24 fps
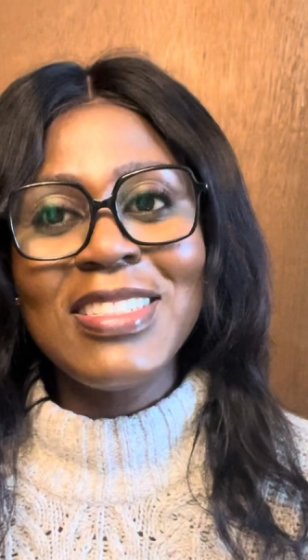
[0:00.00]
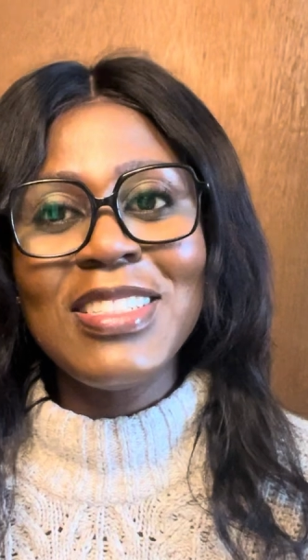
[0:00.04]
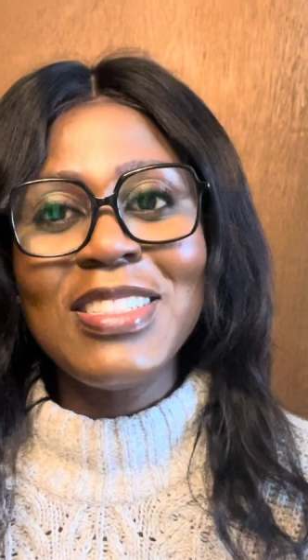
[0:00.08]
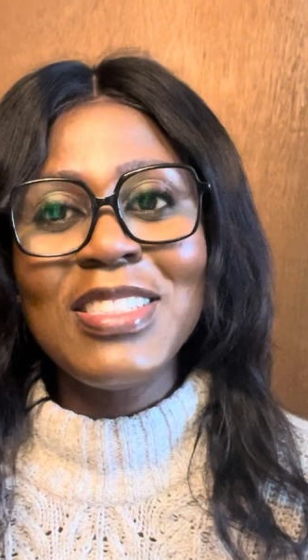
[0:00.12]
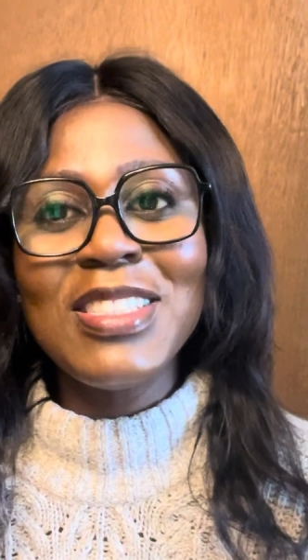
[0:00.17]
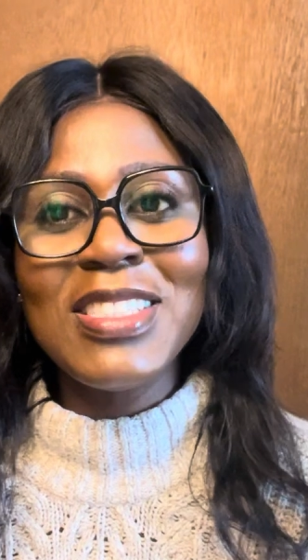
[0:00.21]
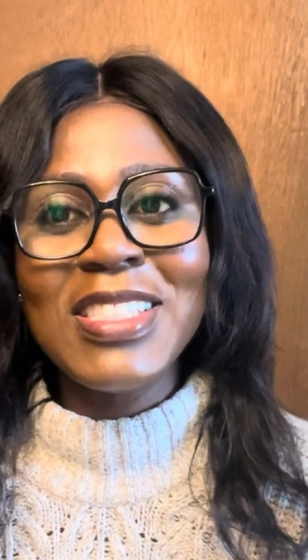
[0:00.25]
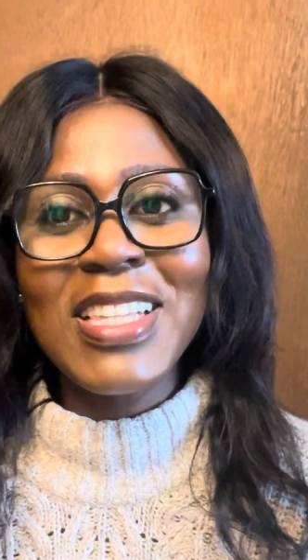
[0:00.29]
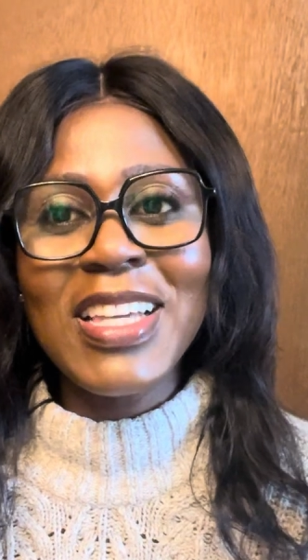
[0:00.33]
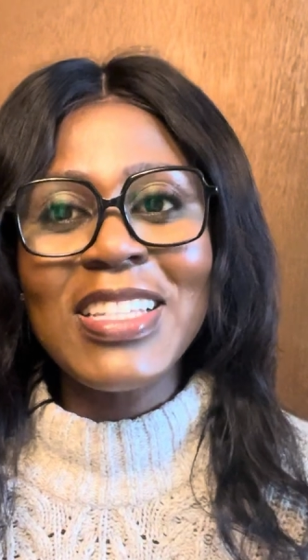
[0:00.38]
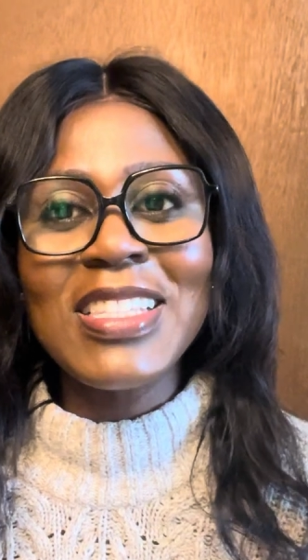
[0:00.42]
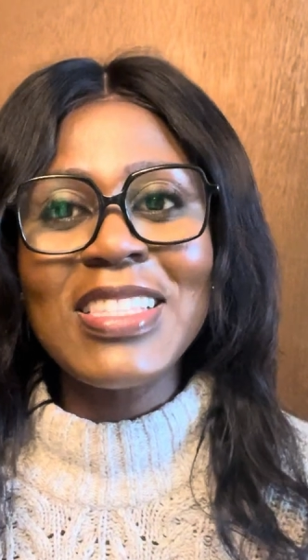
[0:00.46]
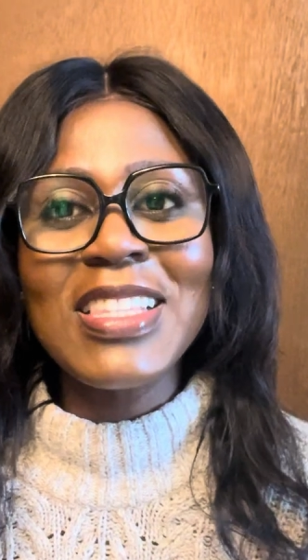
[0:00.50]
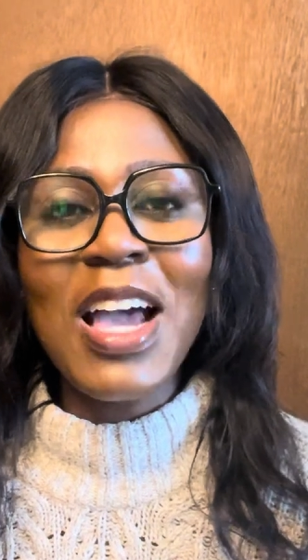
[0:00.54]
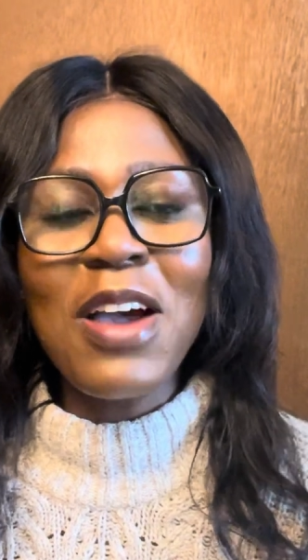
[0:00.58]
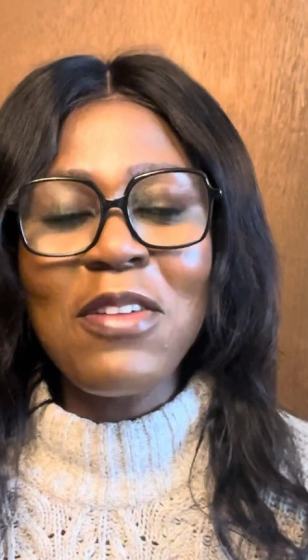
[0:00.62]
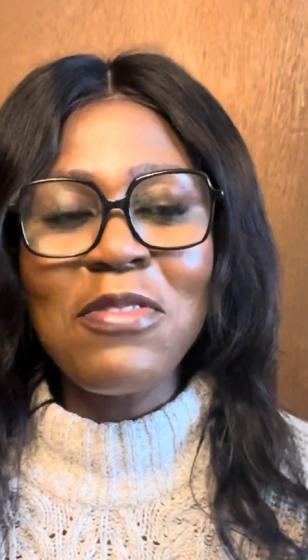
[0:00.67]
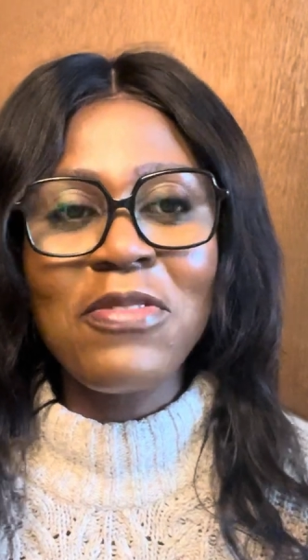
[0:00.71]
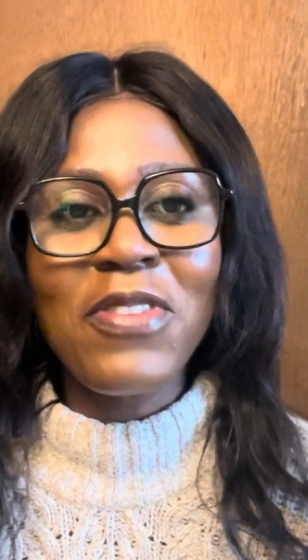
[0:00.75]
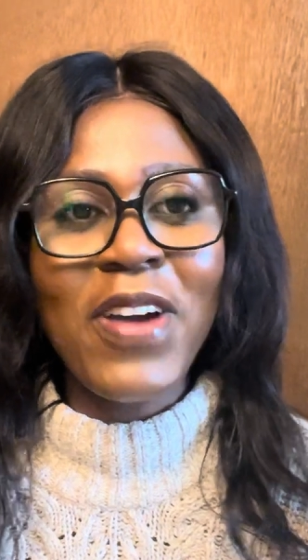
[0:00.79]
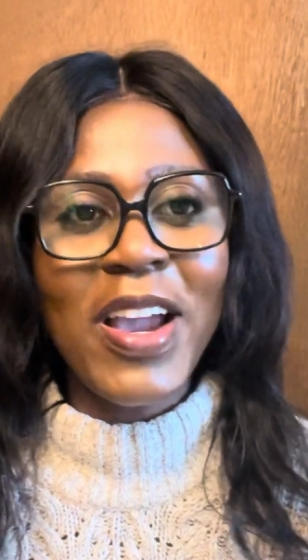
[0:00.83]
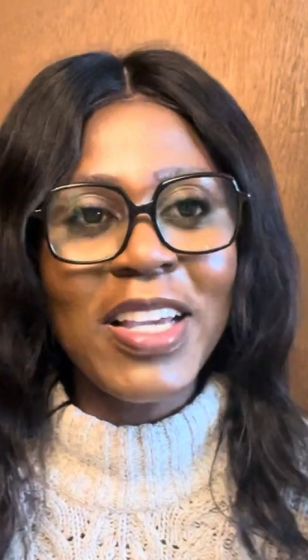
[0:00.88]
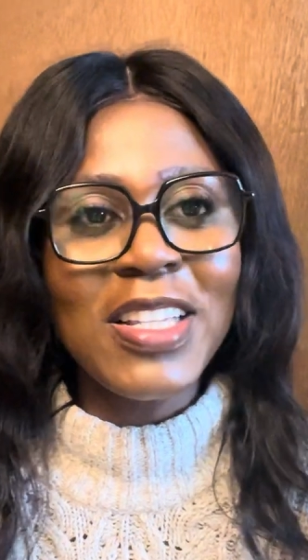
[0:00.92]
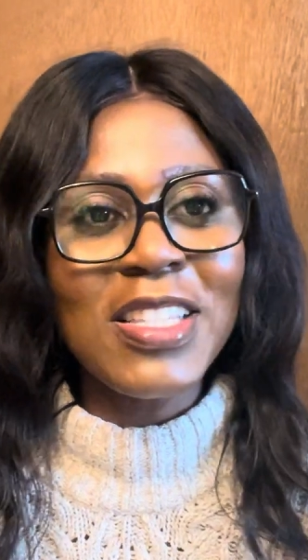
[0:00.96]
they start
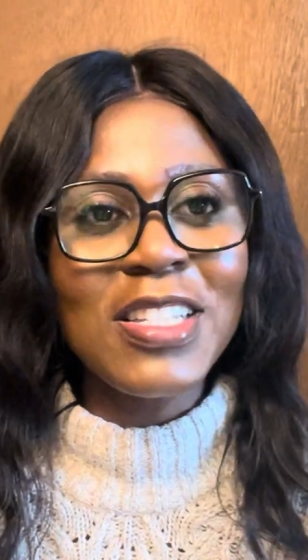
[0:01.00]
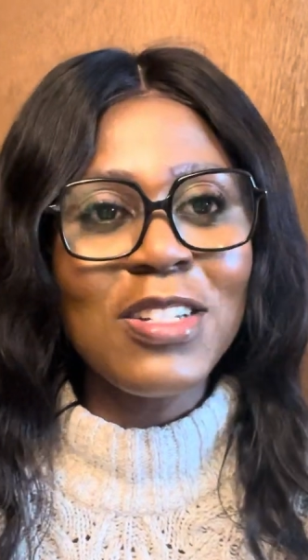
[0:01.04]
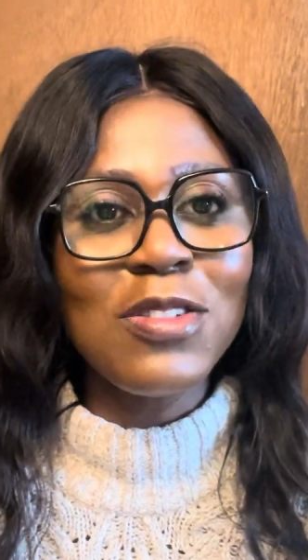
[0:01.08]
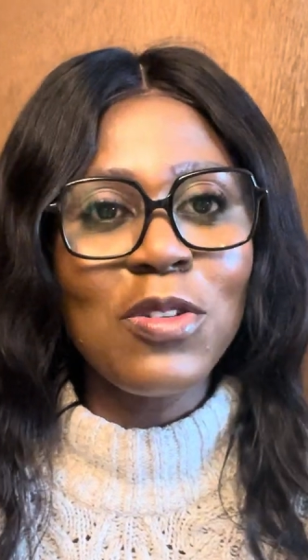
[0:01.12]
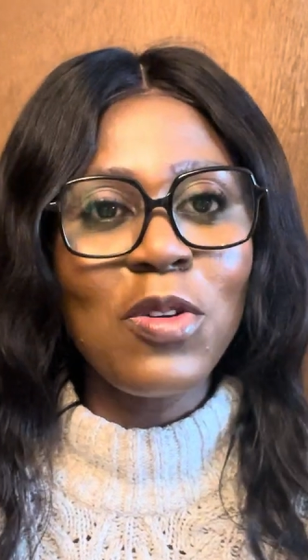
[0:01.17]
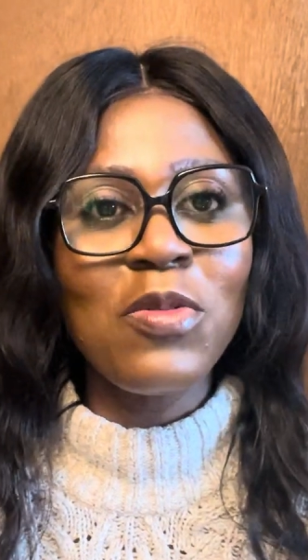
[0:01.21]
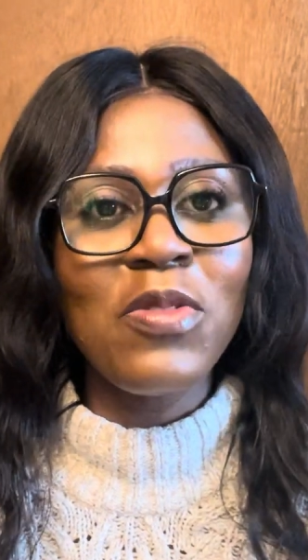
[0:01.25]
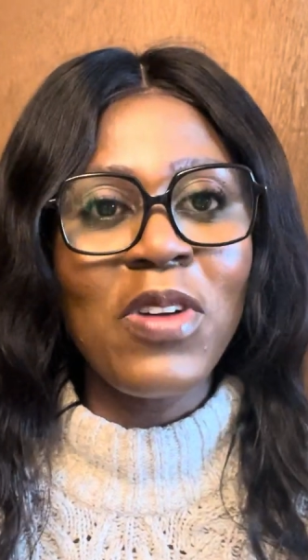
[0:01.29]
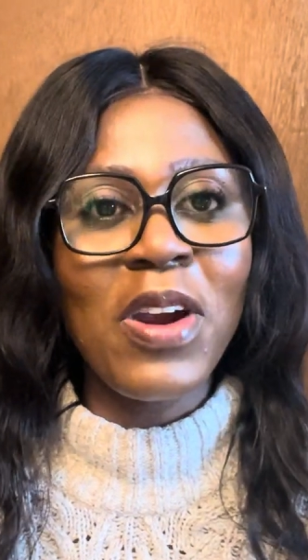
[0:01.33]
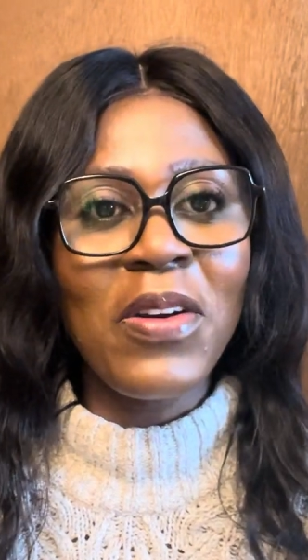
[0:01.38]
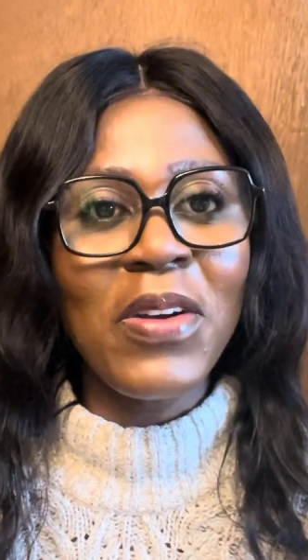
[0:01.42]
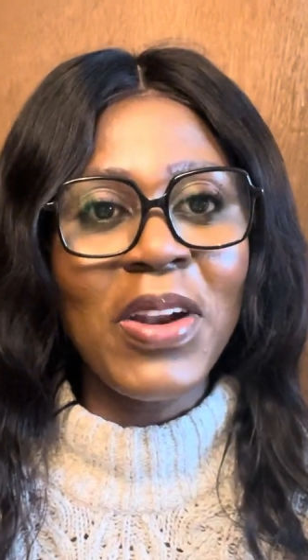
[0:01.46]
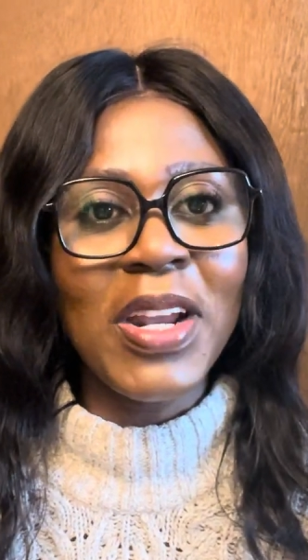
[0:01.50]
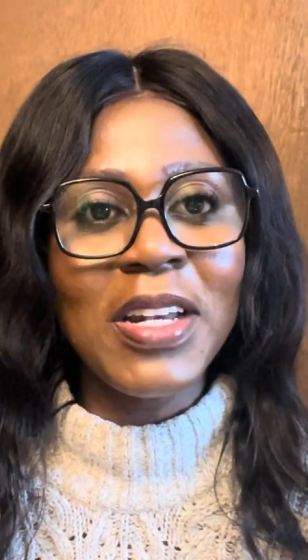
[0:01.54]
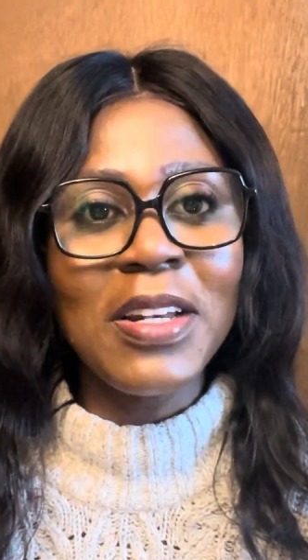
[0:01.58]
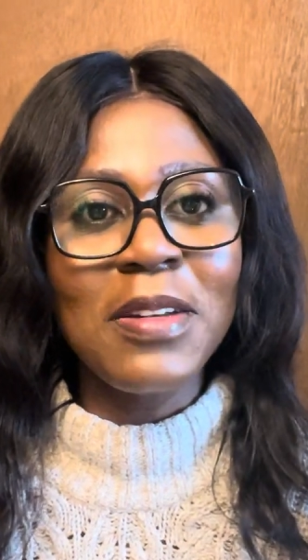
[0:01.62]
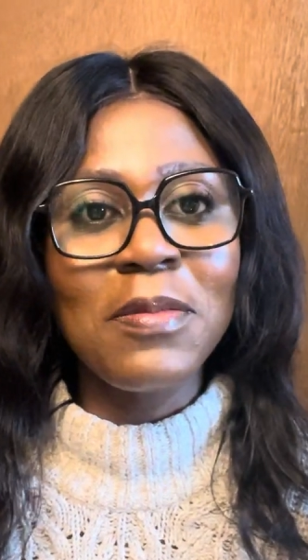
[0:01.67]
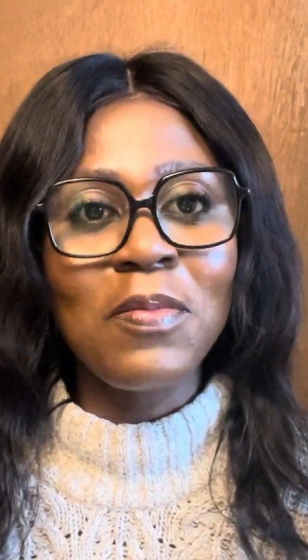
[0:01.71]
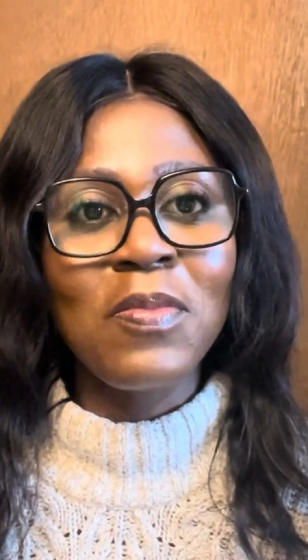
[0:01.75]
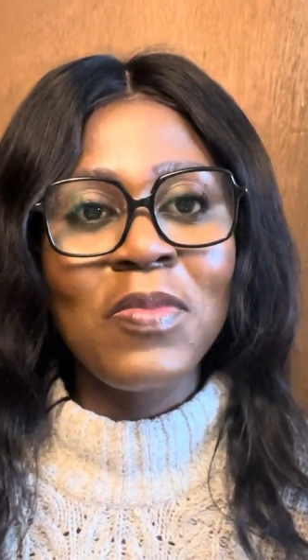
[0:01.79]
fighting over it.